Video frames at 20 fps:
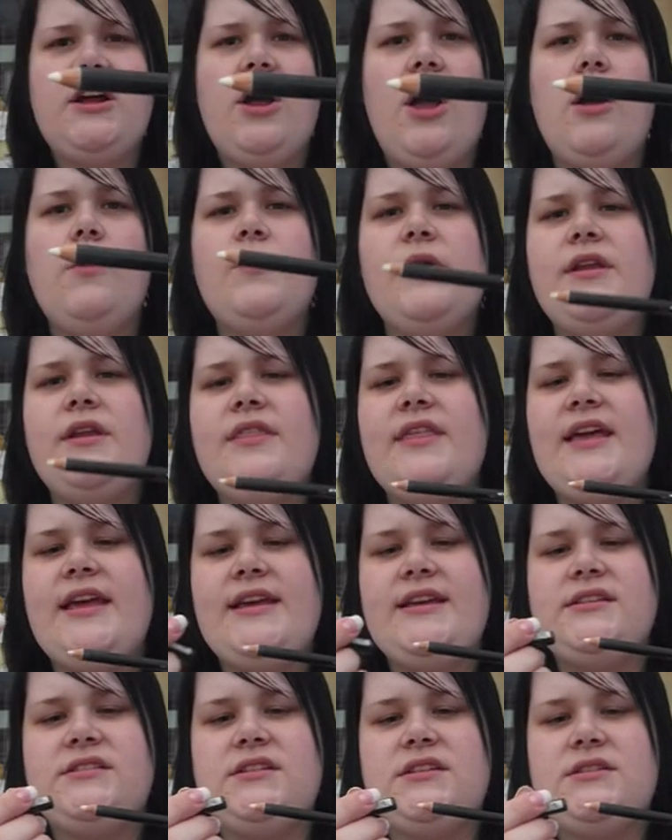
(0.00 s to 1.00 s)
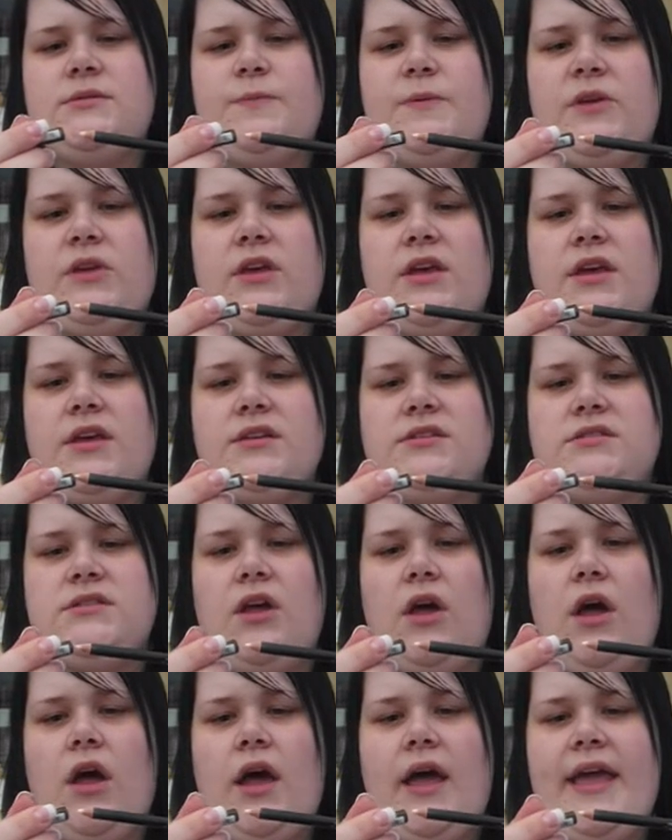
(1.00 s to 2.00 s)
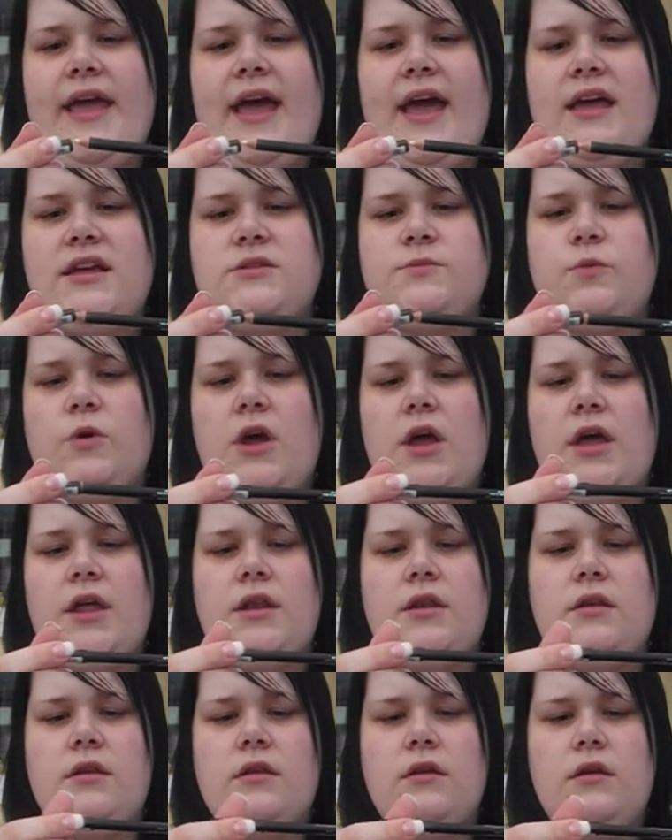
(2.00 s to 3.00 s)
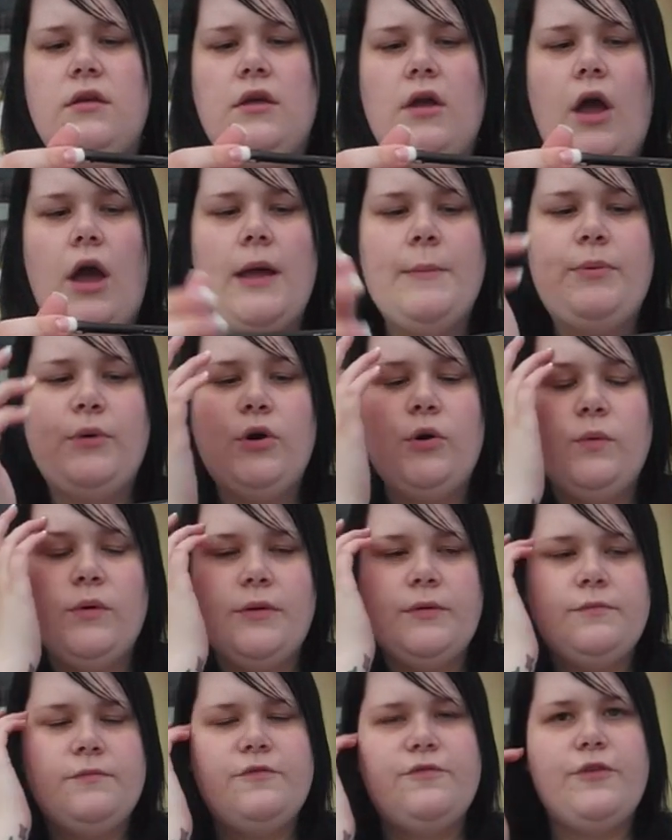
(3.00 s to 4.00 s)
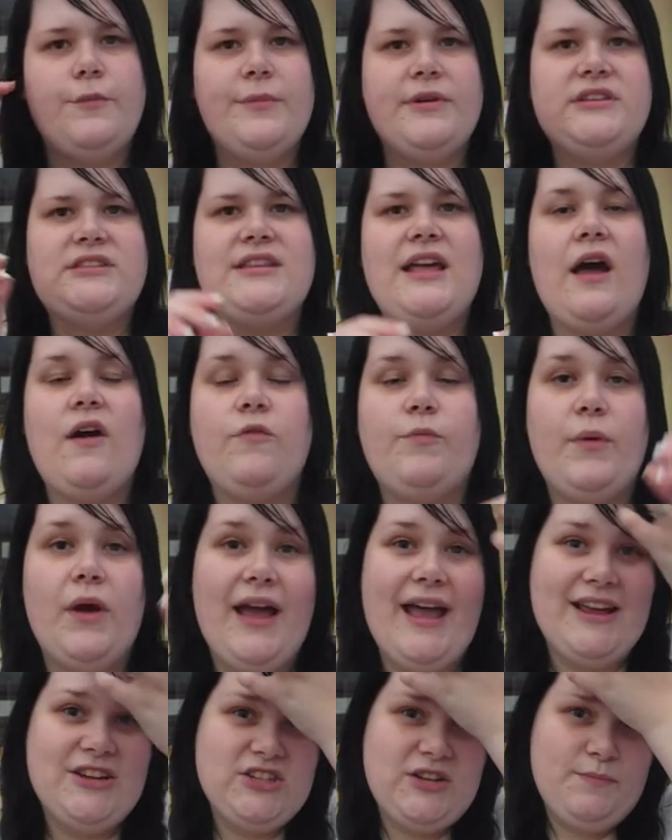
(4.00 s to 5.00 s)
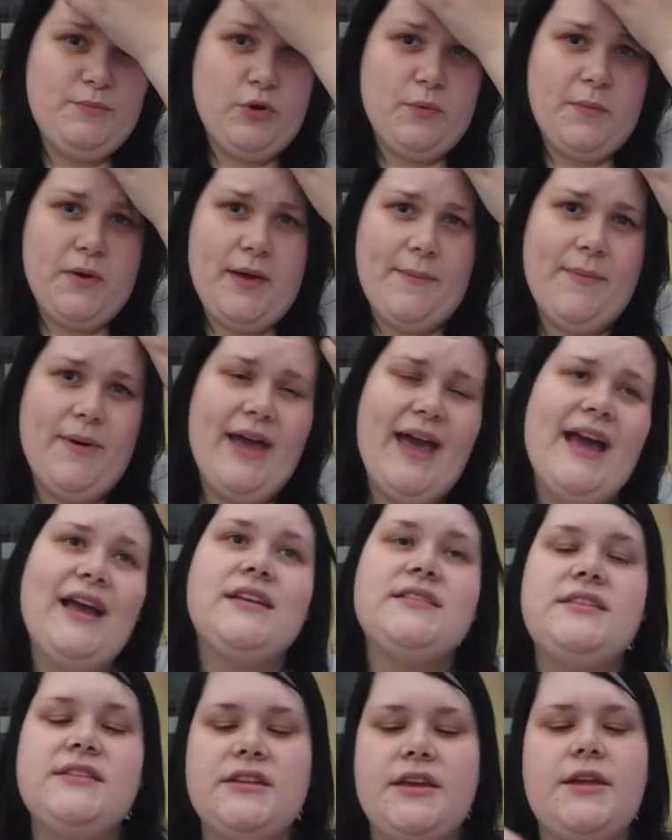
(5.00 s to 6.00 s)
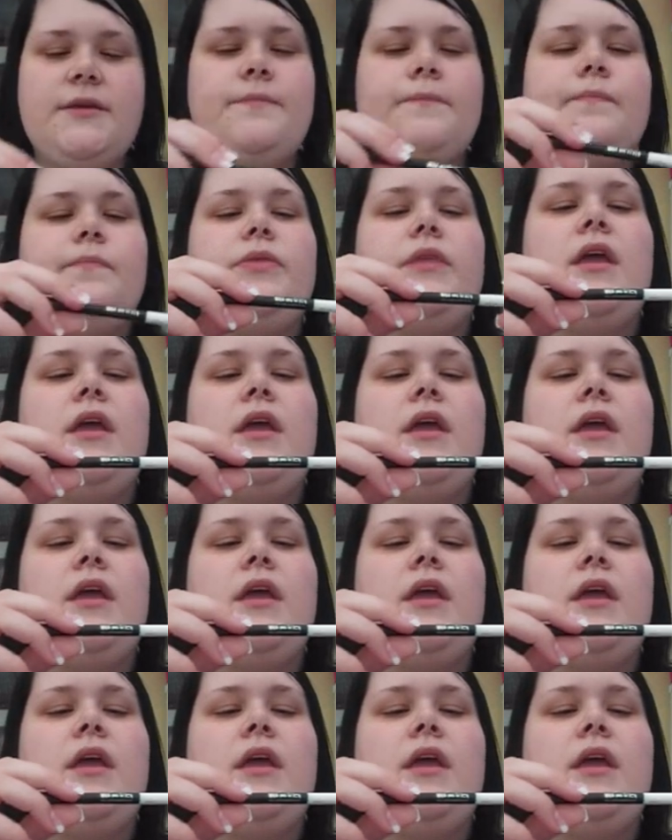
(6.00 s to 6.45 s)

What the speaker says: I got her one of these is because I had one, I bought one for myself, but I actually bought mine by accident.